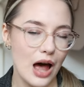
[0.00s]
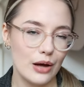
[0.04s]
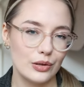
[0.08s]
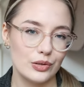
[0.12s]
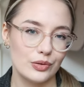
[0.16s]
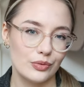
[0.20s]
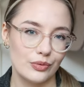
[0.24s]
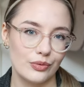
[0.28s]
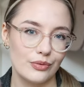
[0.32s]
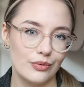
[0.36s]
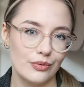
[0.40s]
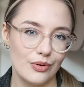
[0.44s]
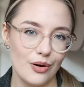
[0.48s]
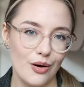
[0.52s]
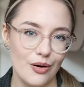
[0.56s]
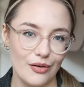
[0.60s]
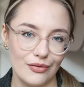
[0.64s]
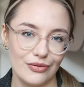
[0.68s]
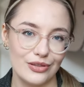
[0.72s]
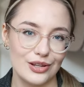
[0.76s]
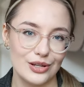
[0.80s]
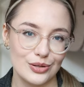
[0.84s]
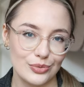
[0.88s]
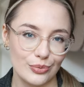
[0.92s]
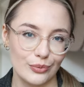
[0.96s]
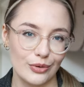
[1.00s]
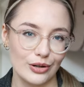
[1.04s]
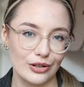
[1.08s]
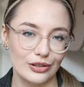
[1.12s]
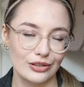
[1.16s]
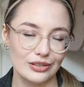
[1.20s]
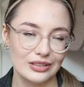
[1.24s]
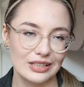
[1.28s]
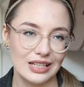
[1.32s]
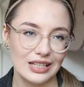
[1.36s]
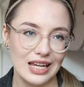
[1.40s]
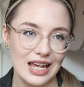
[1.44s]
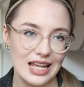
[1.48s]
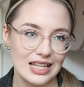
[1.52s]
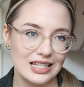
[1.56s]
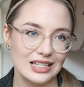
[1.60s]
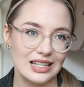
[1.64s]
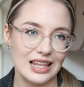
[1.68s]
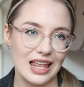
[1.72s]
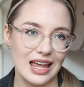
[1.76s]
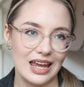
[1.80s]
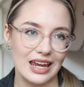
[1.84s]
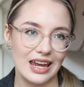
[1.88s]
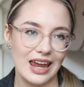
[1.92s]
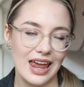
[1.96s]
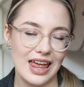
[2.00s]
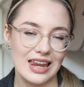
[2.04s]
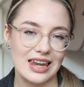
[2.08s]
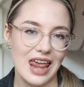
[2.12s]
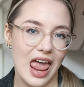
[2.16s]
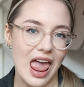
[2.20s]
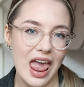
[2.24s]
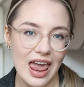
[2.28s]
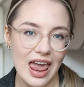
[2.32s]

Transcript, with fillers: out of this world. It's like an